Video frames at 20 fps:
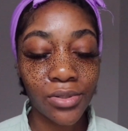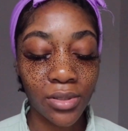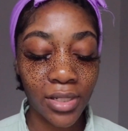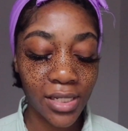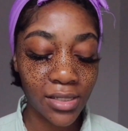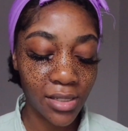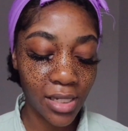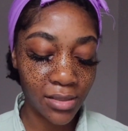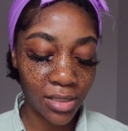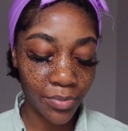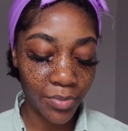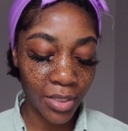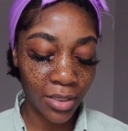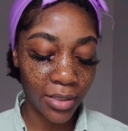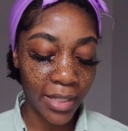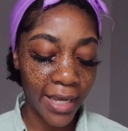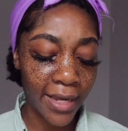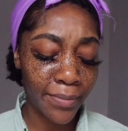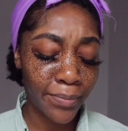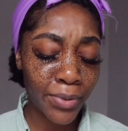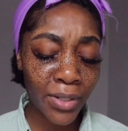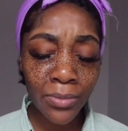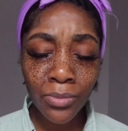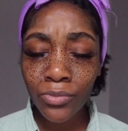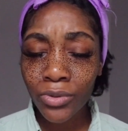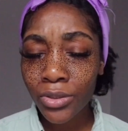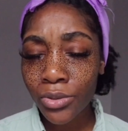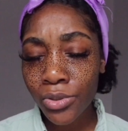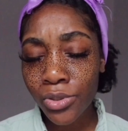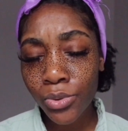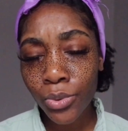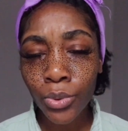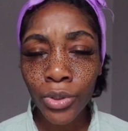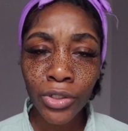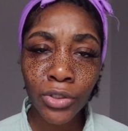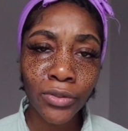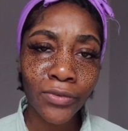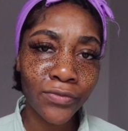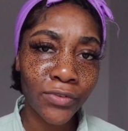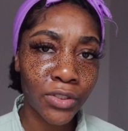So they say something like primrose
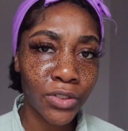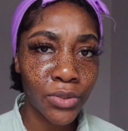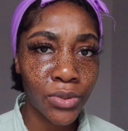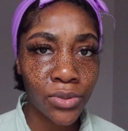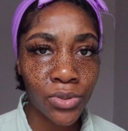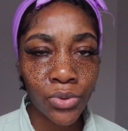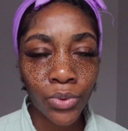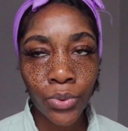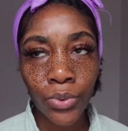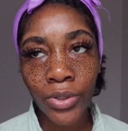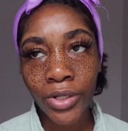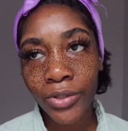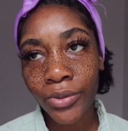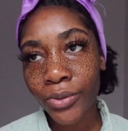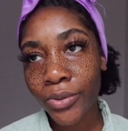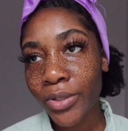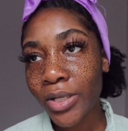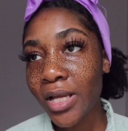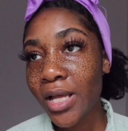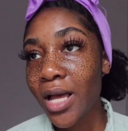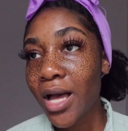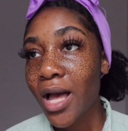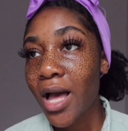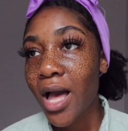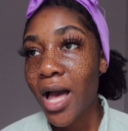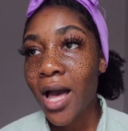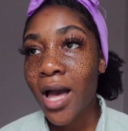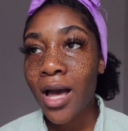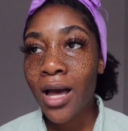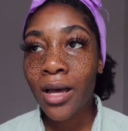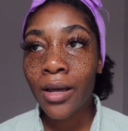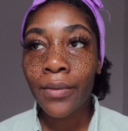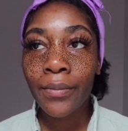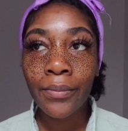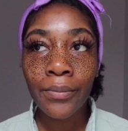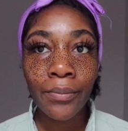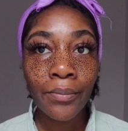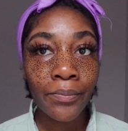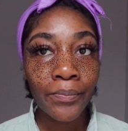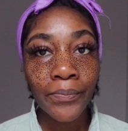oil, rose oil,
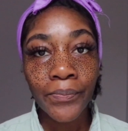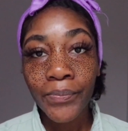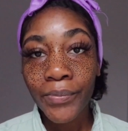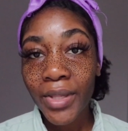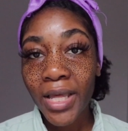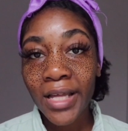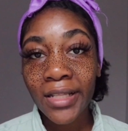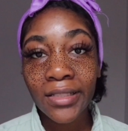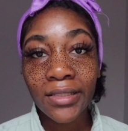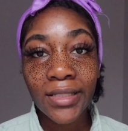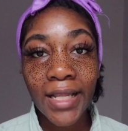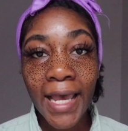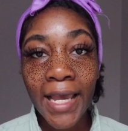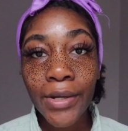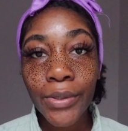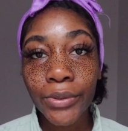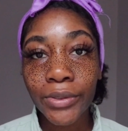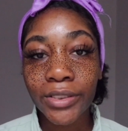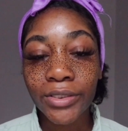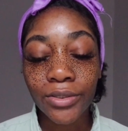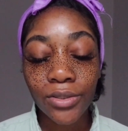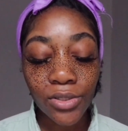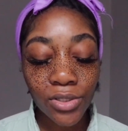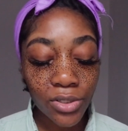a light oil.